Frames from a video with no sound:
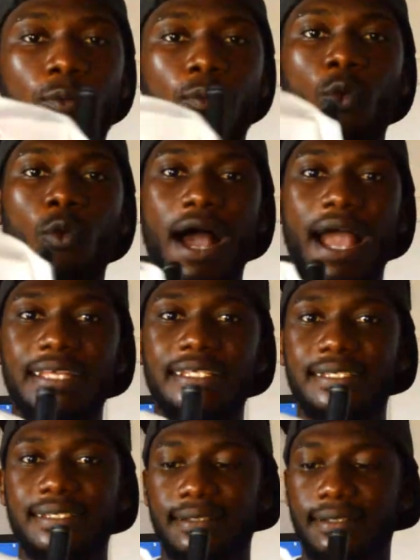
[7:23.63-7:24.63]

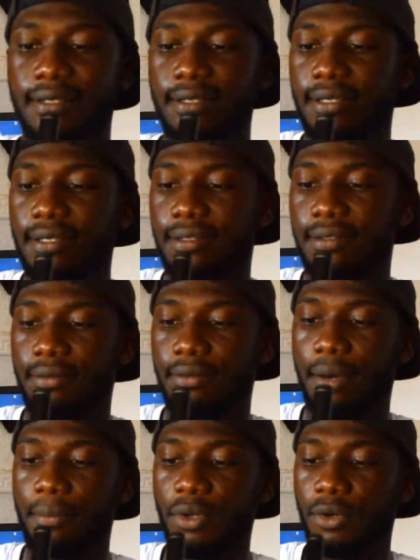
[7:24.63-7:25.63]
white,
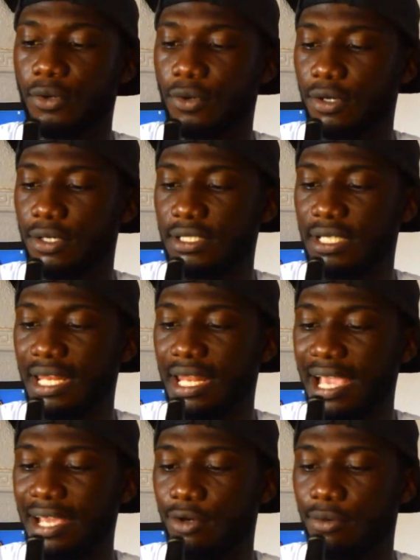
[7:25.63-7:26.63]
I'm not going to call this a
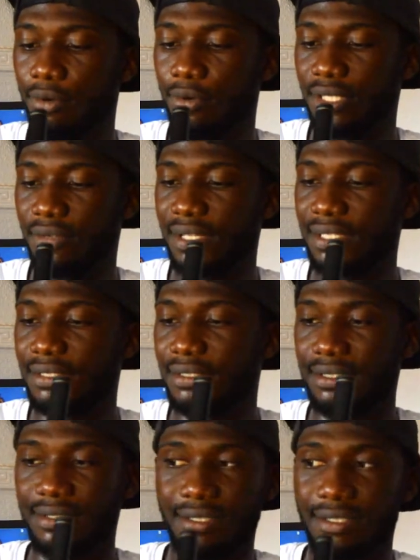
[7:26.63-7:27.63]
nylon, but whatever
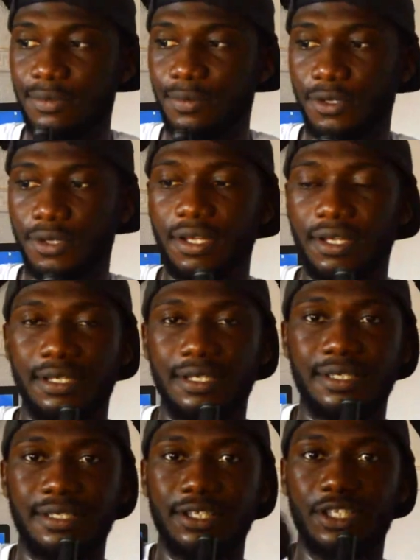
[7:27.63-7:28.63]
it is, but this is the